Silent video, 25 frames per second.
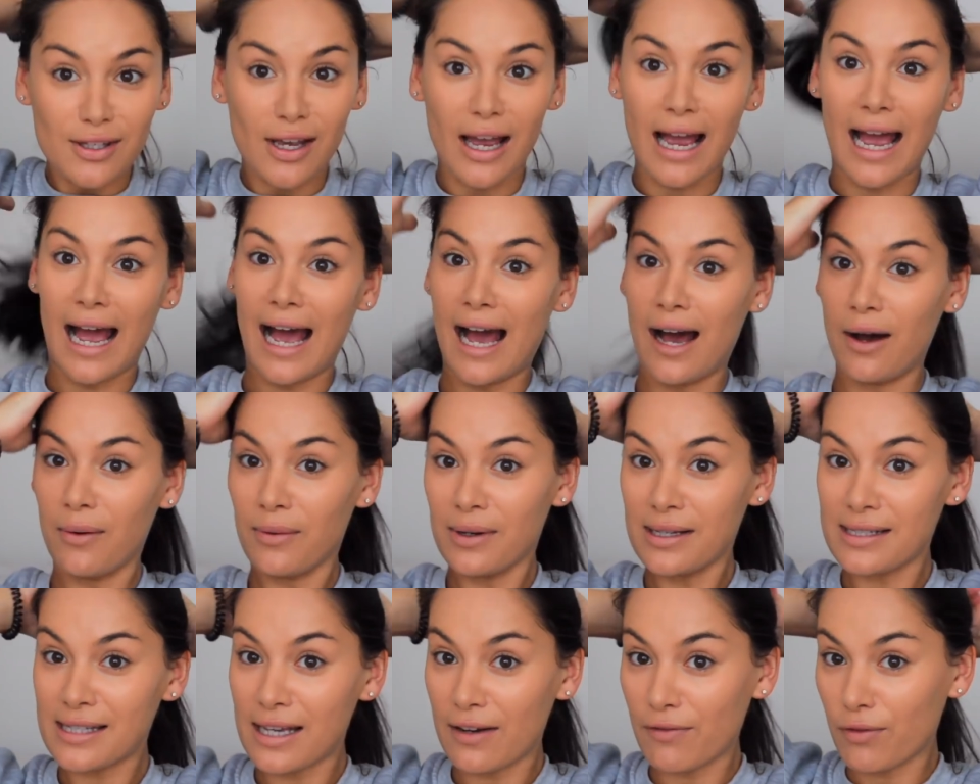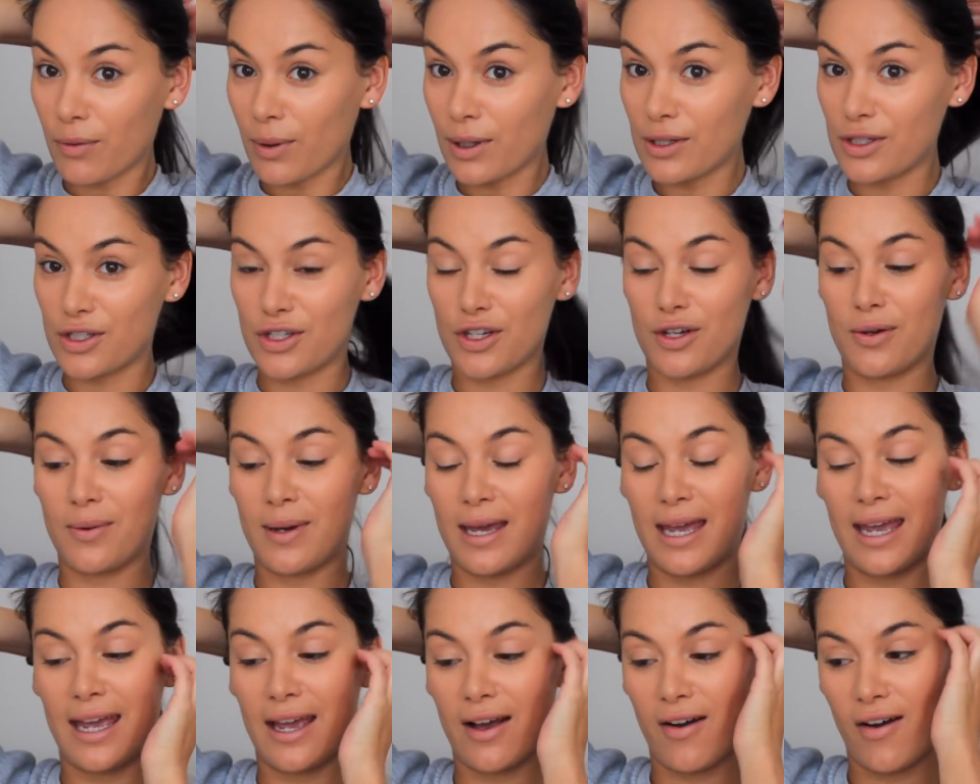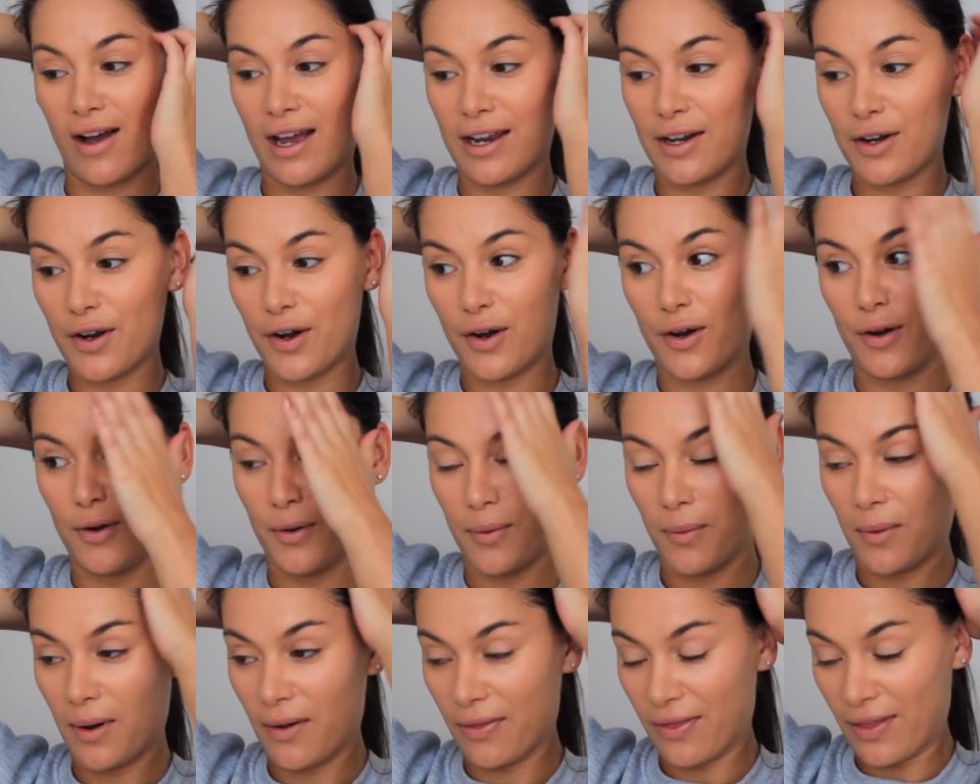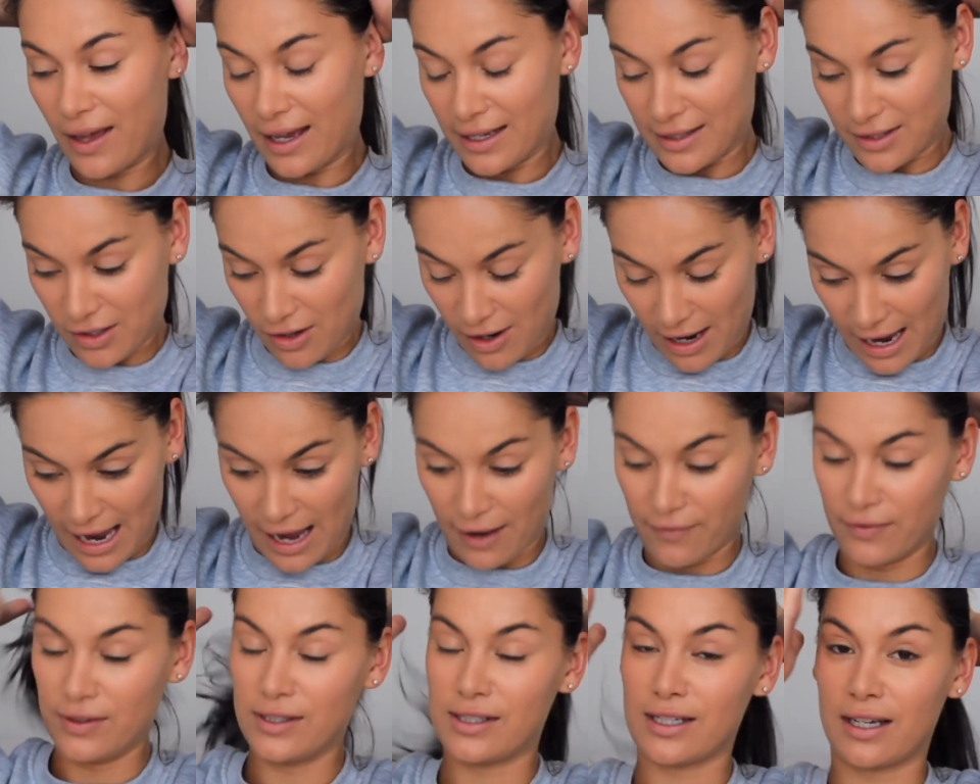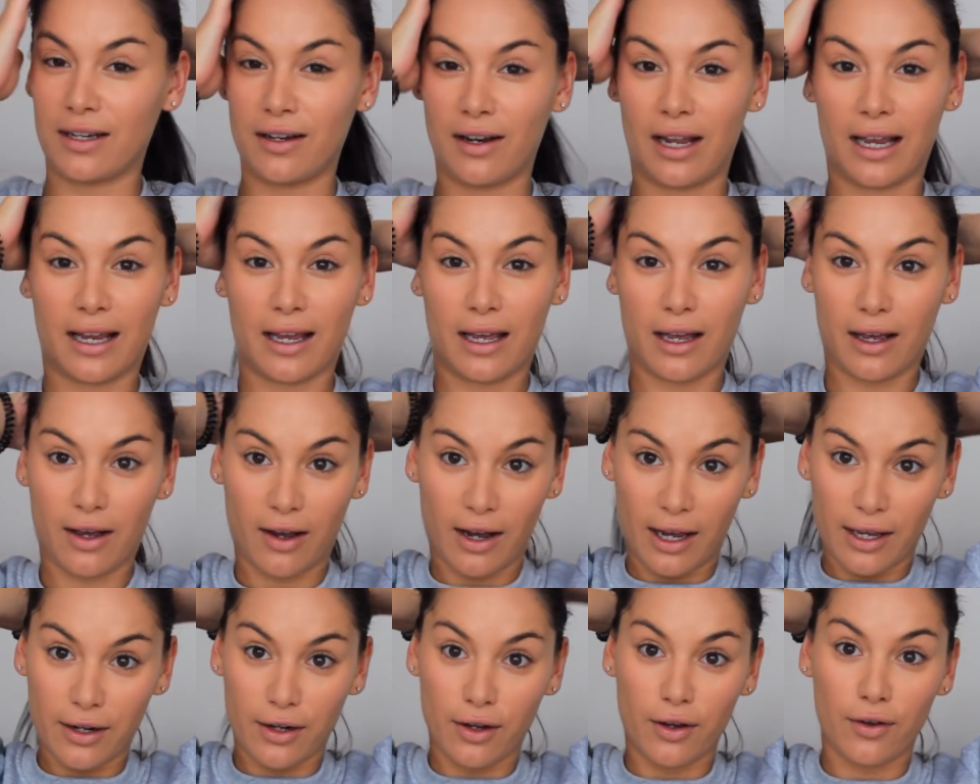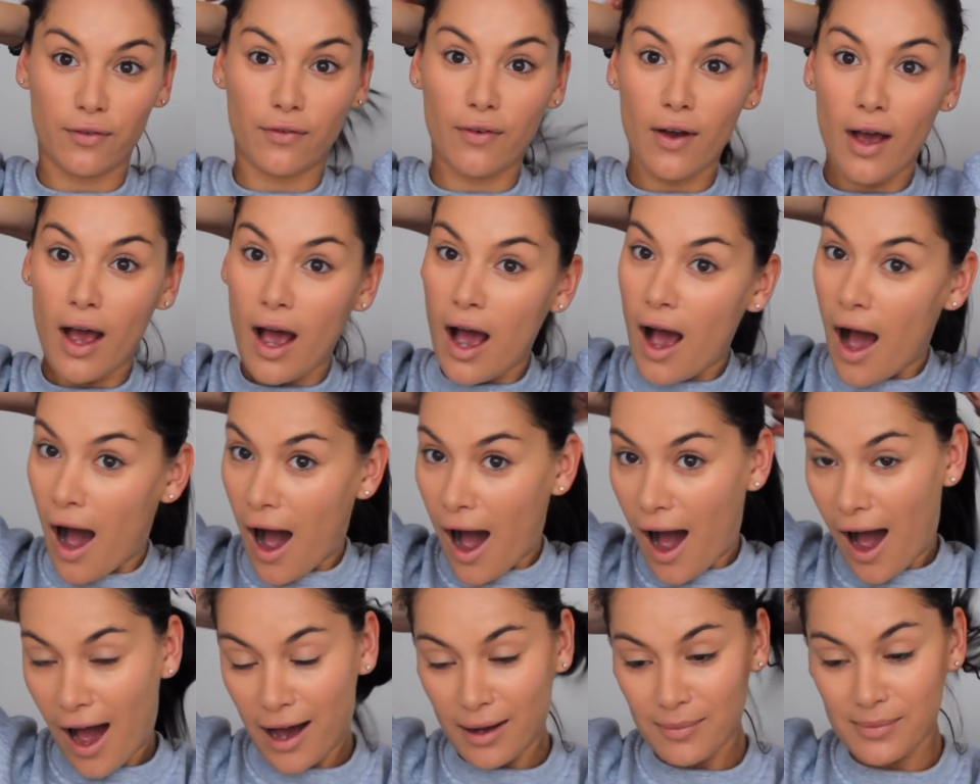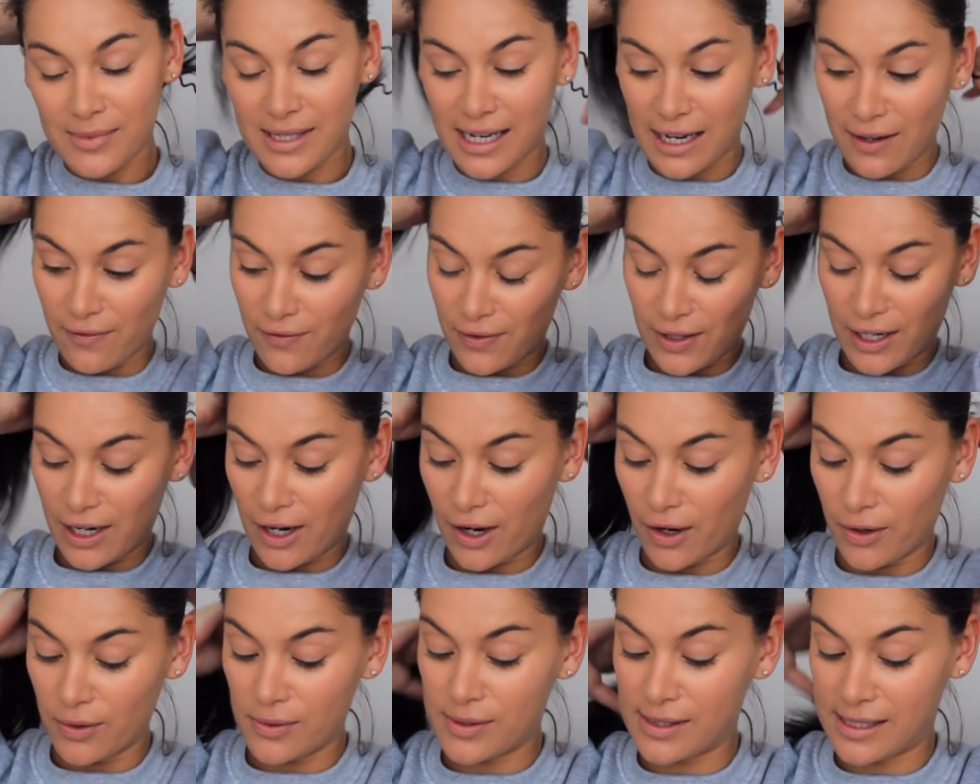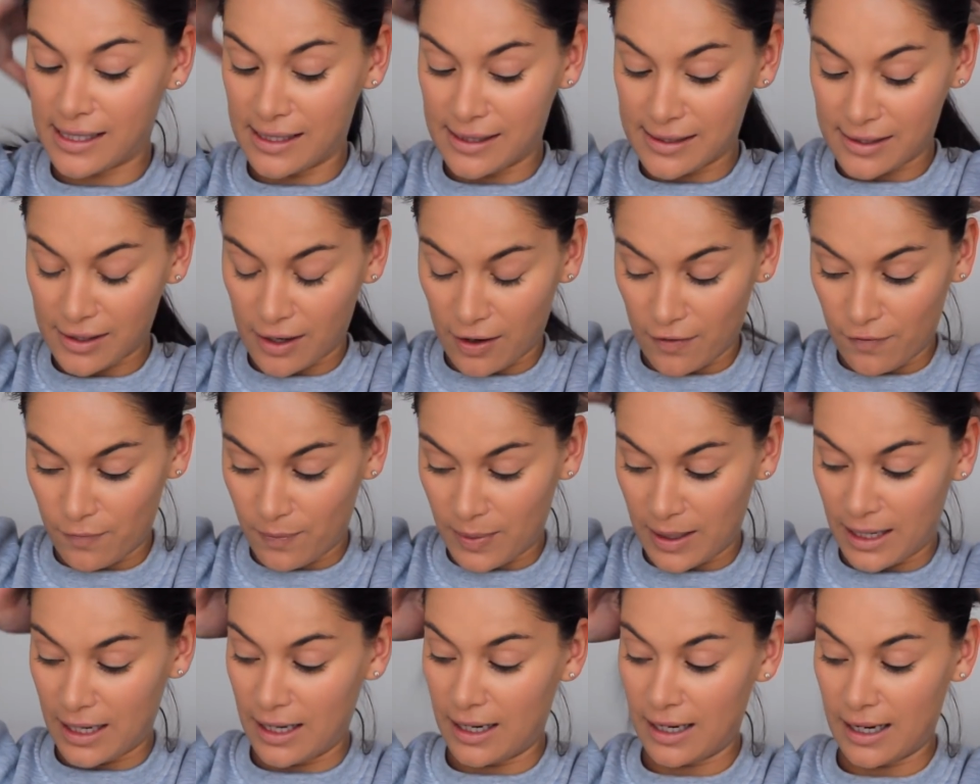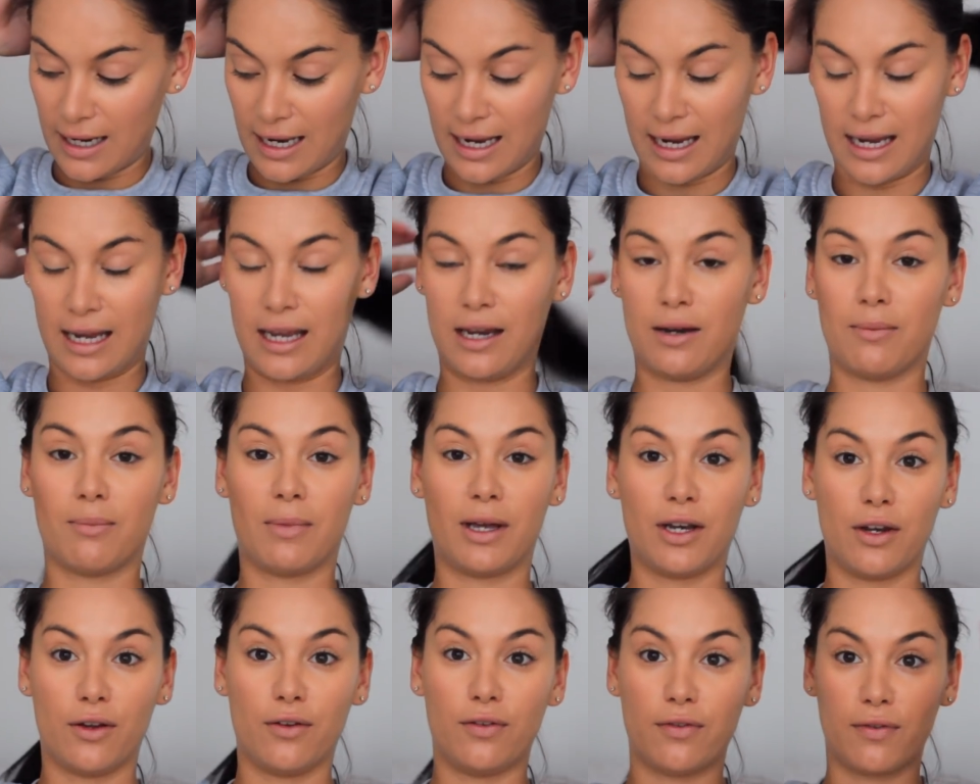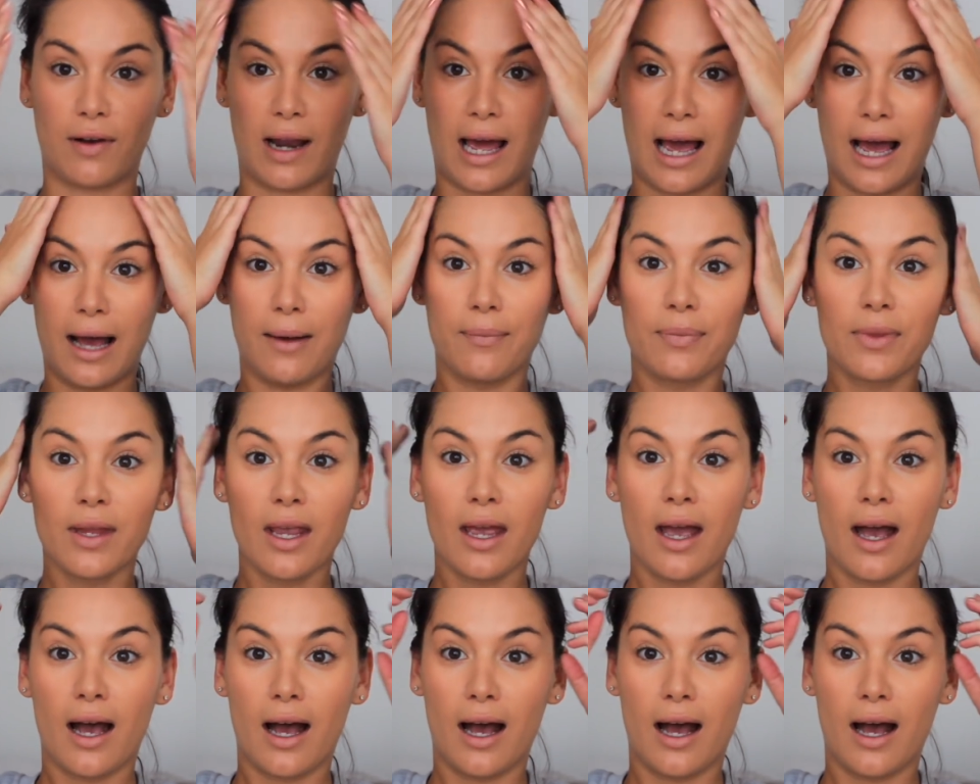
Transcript: So how is everyone doing? I know that I haven't done like a kind of update video since I've been in my new flat,